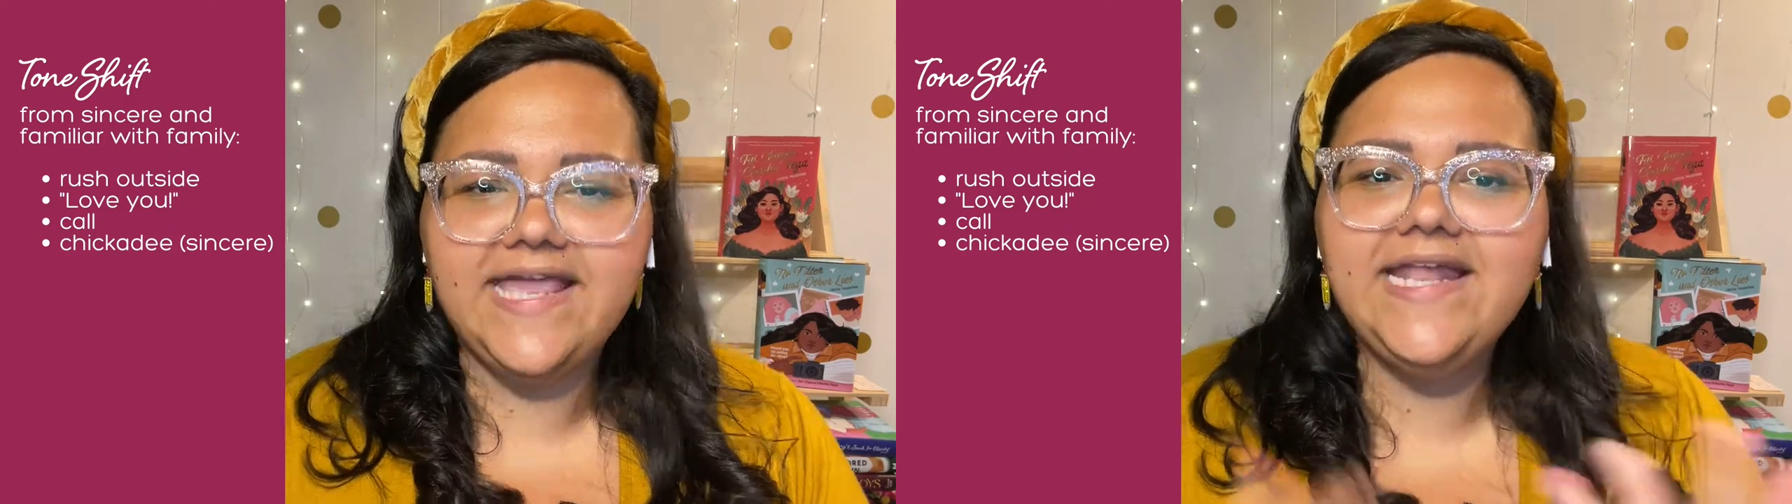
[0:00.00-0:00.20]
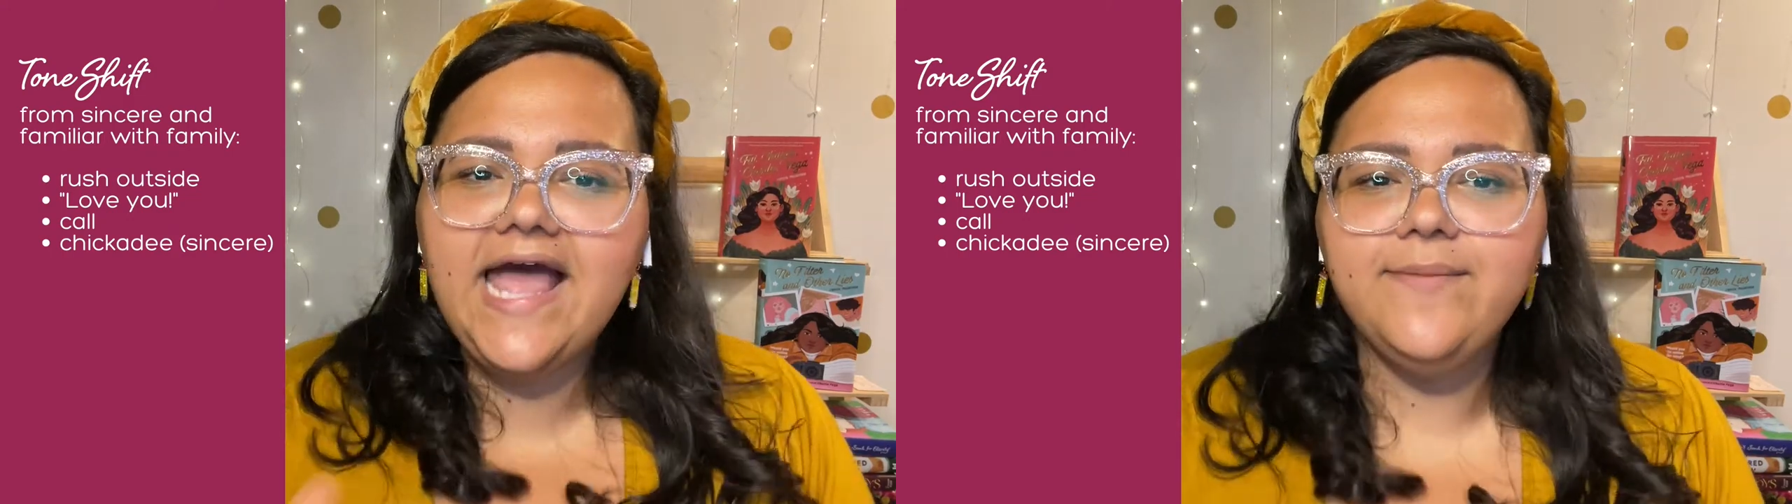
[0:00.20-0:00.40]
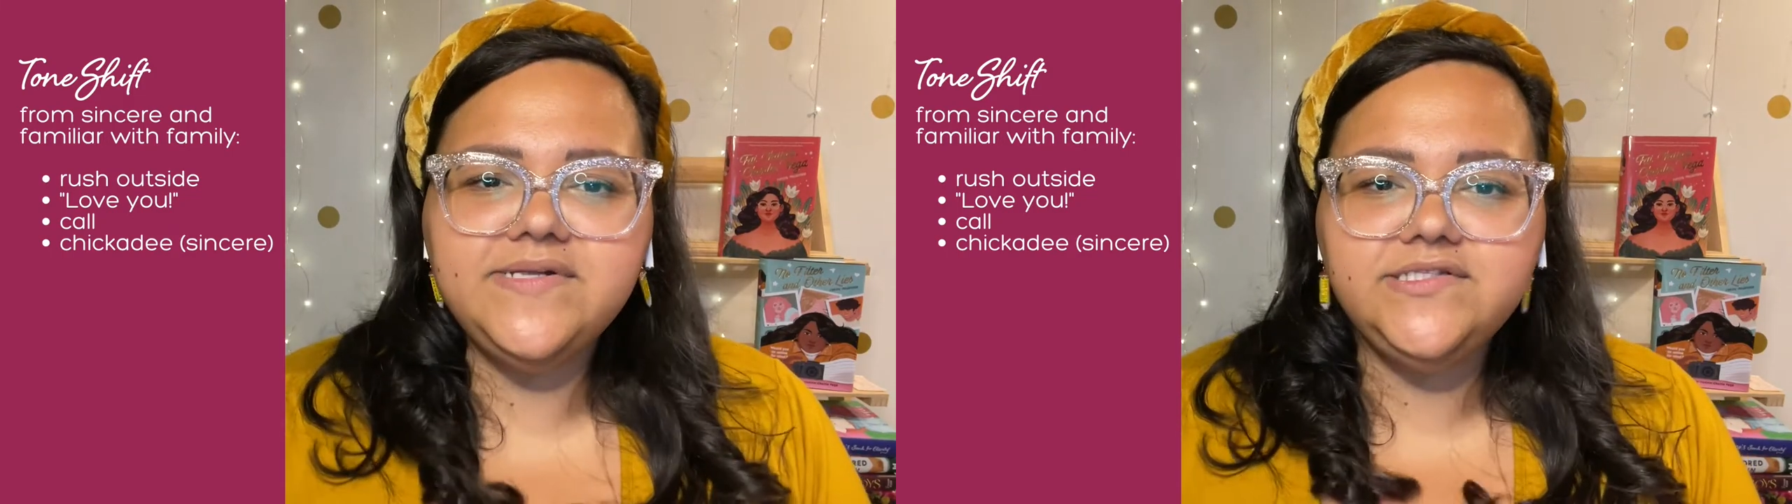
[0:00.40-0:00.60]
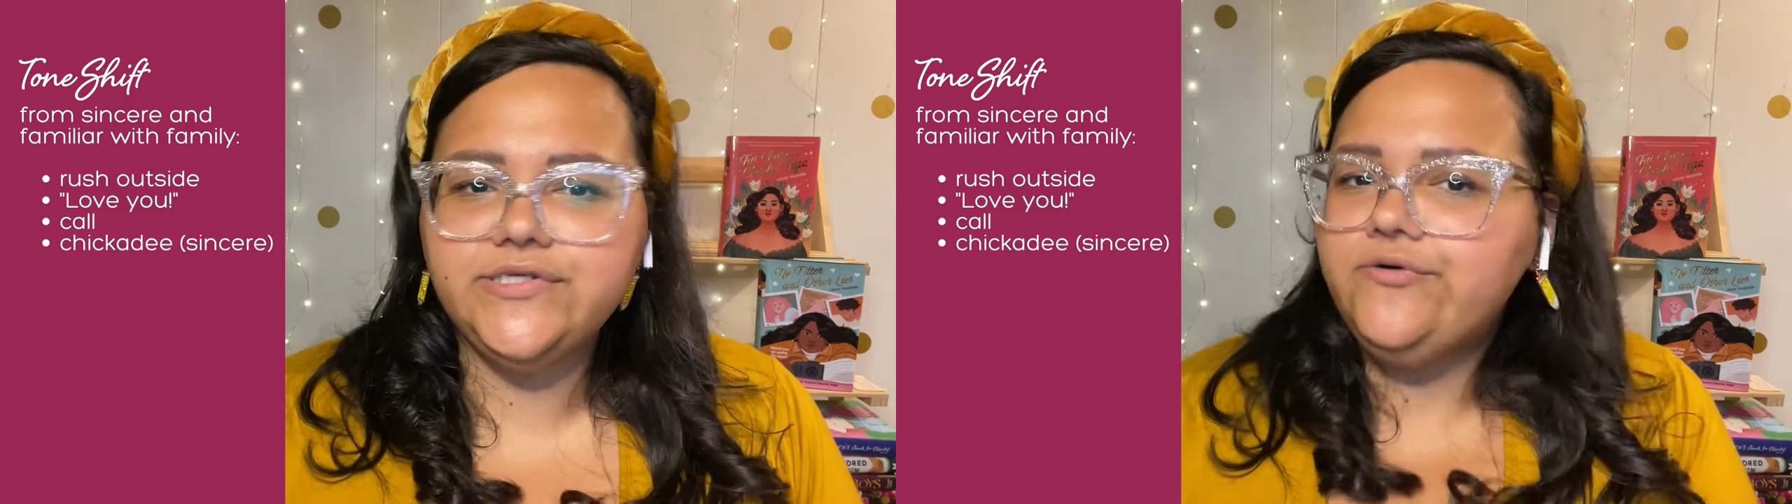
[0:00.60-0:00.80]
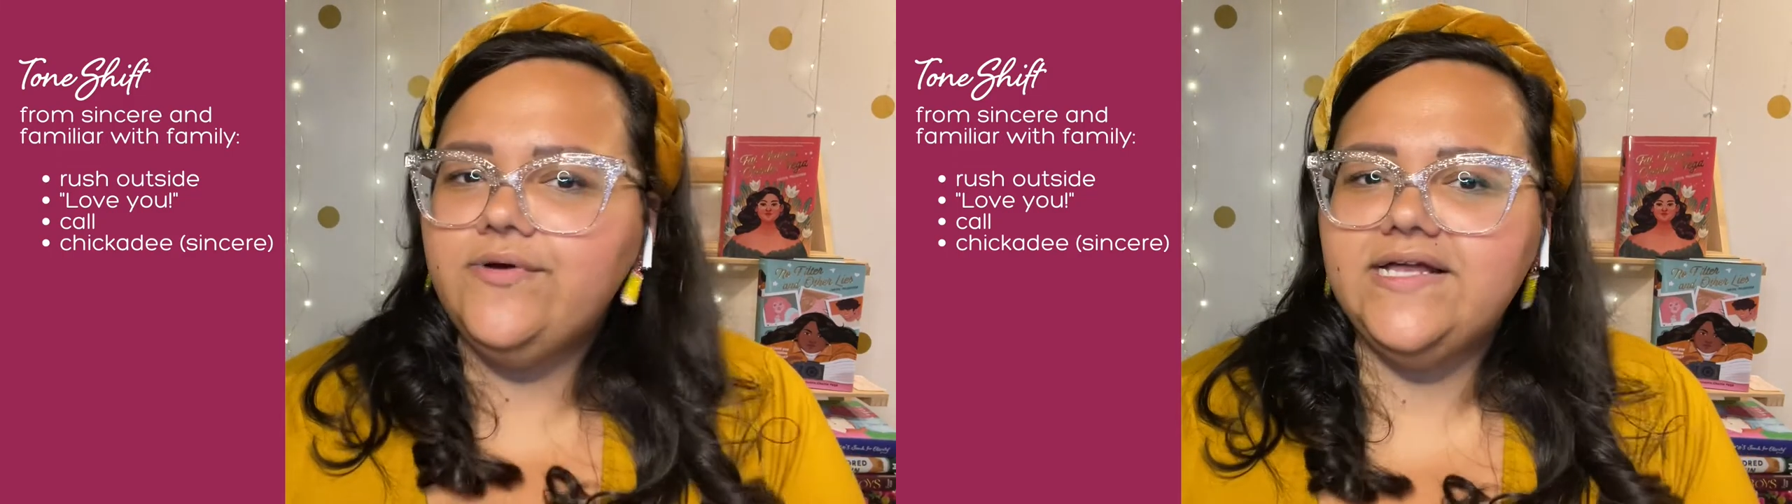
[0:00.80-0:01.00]
It happens
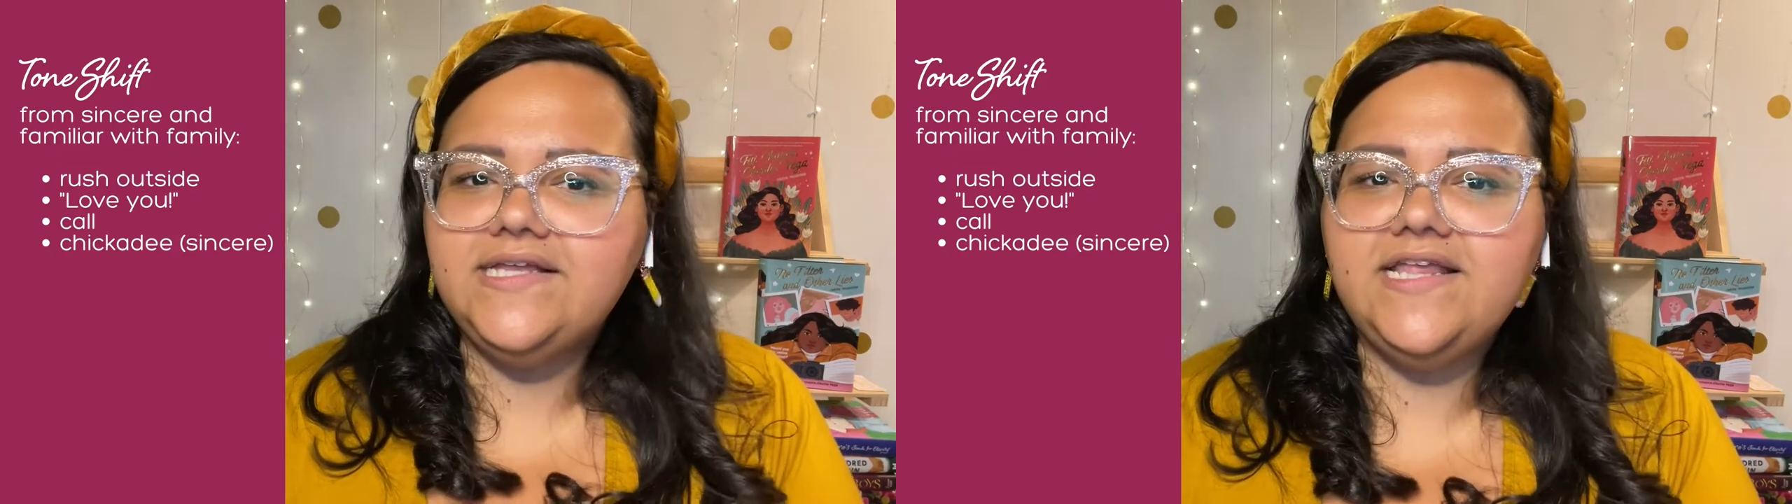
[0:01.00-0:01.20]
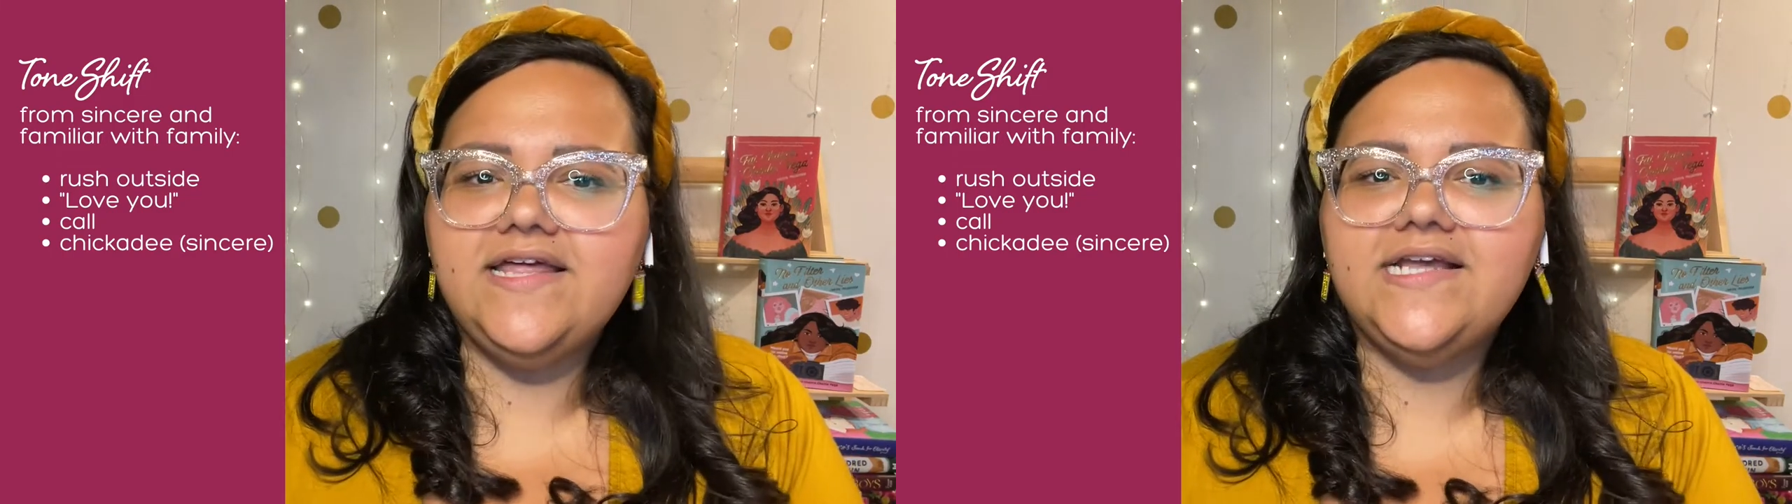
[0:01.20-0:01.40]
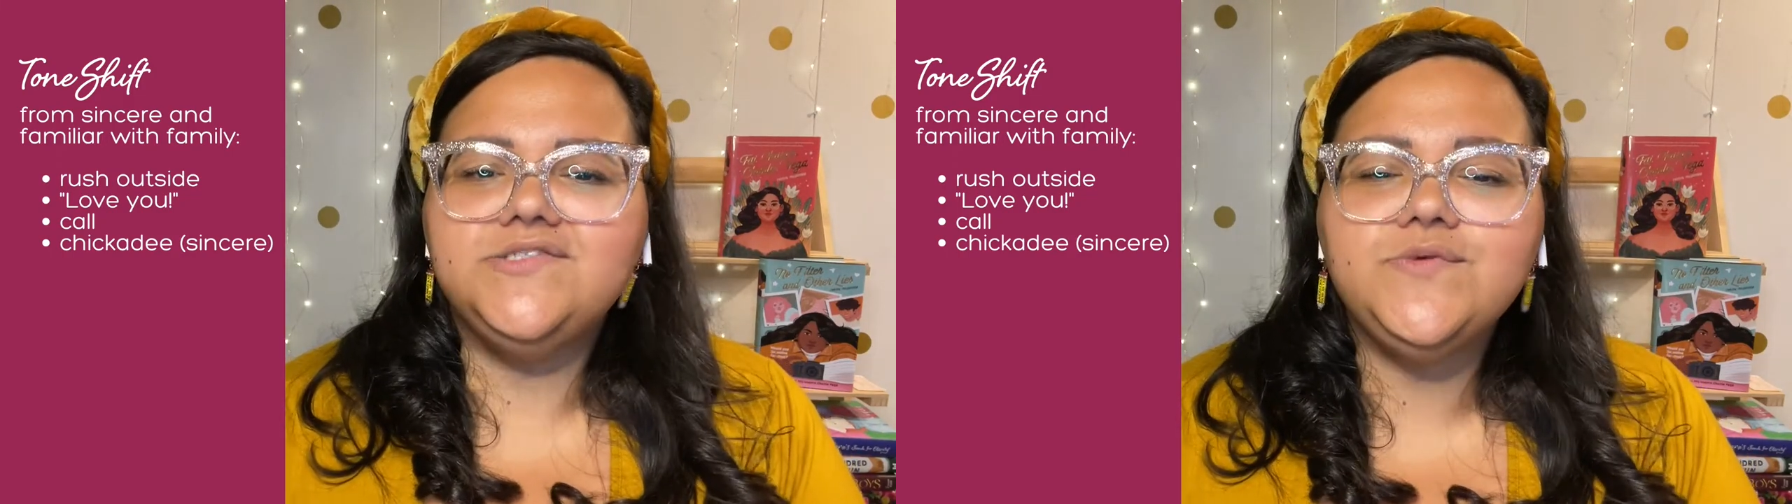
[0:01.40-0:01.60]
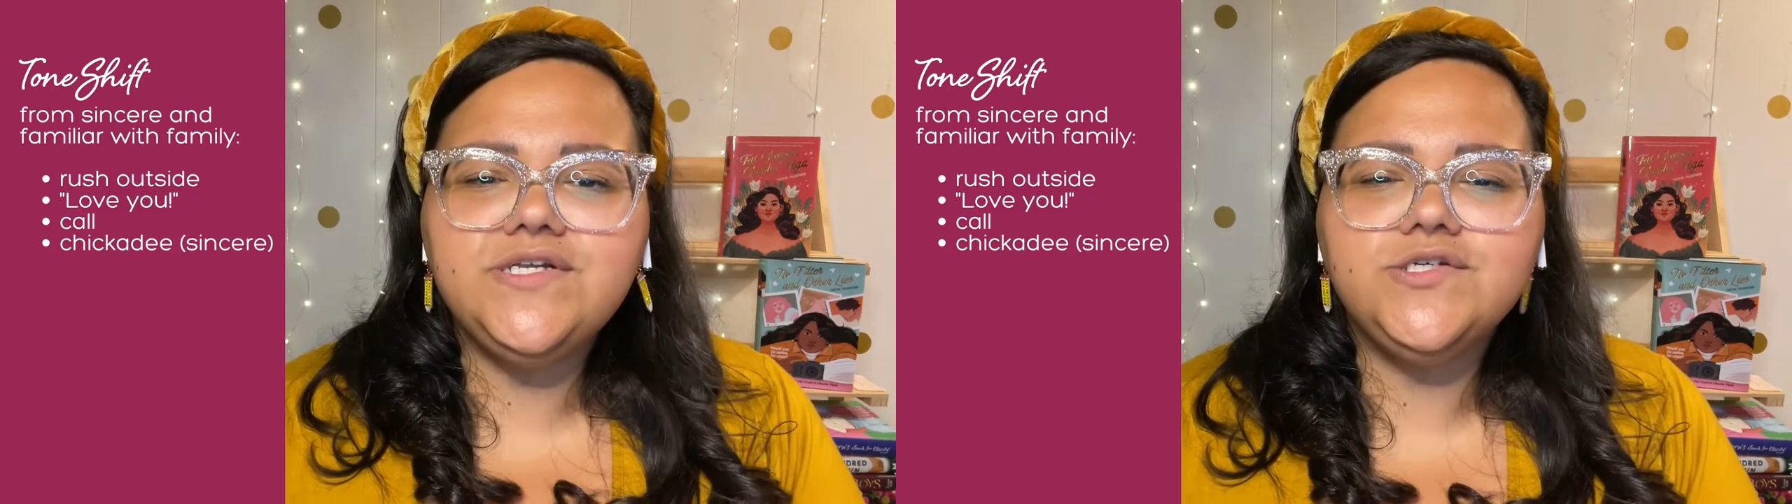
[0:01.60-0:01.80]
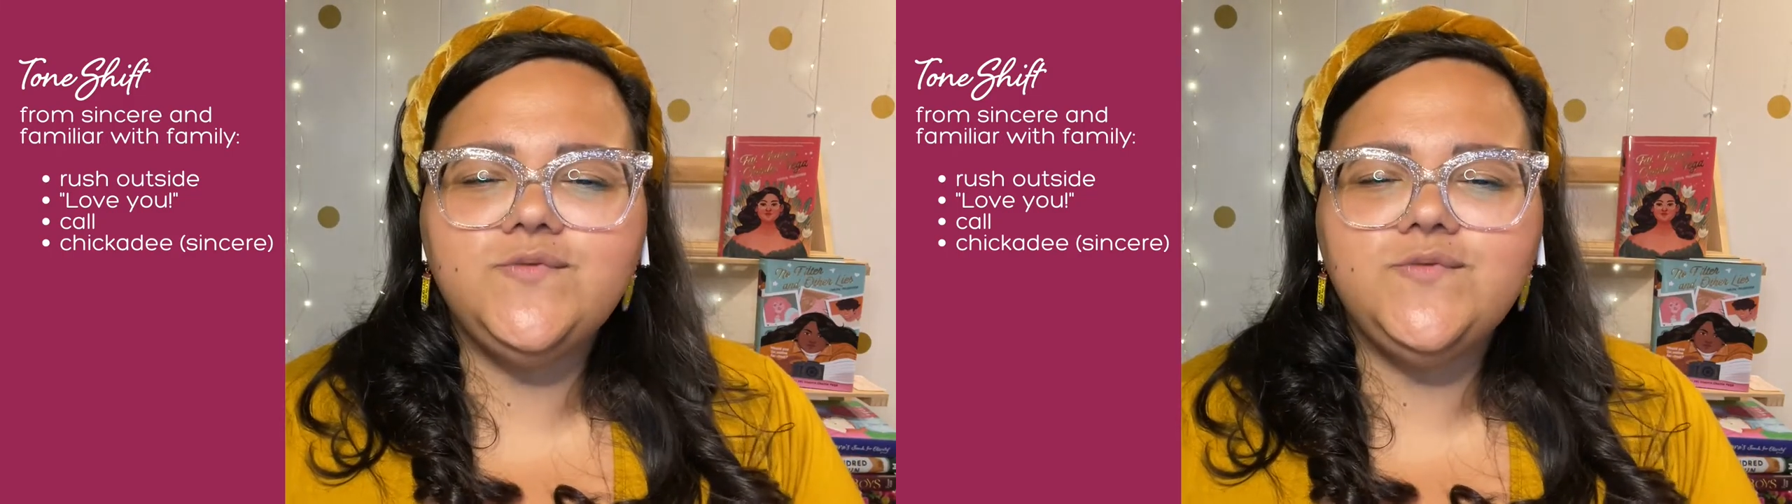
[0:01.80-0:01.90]
so quickly that as readers,